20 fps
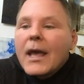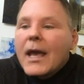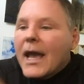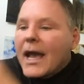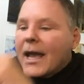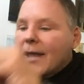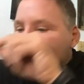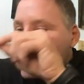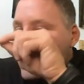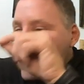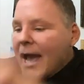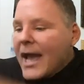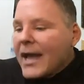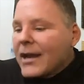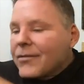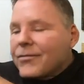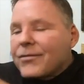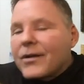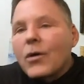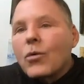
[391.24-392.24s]
and the
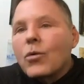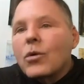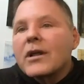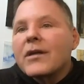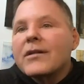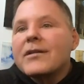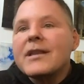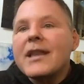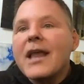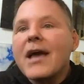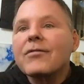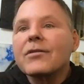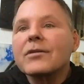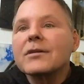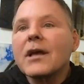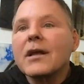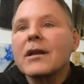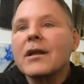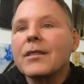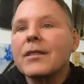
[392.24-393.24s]
NFL would have never
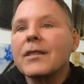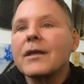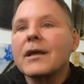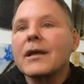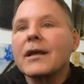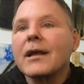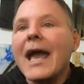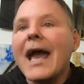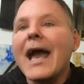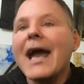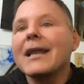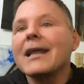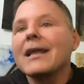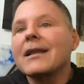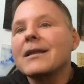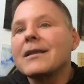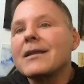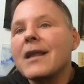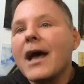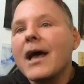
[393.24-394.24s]
done a thing had
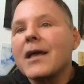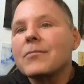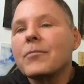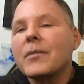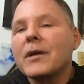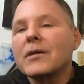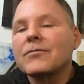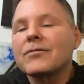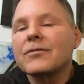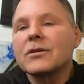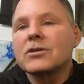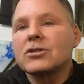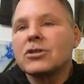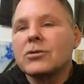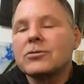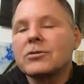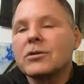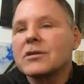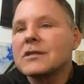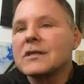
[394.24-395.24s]
it not been for
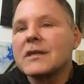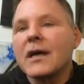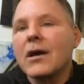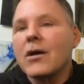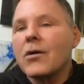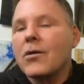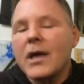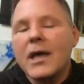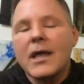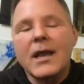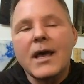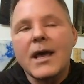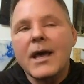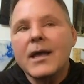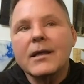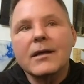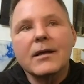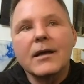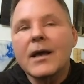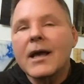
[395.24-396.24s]
Junior Seau. And
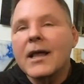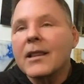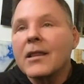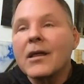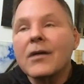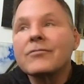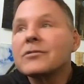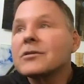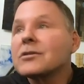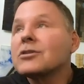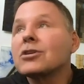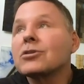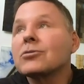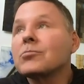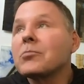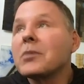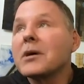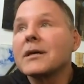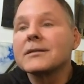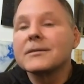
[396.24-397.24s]
I love you,
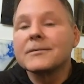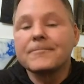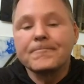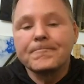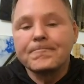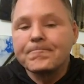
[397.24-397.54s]
Junebug.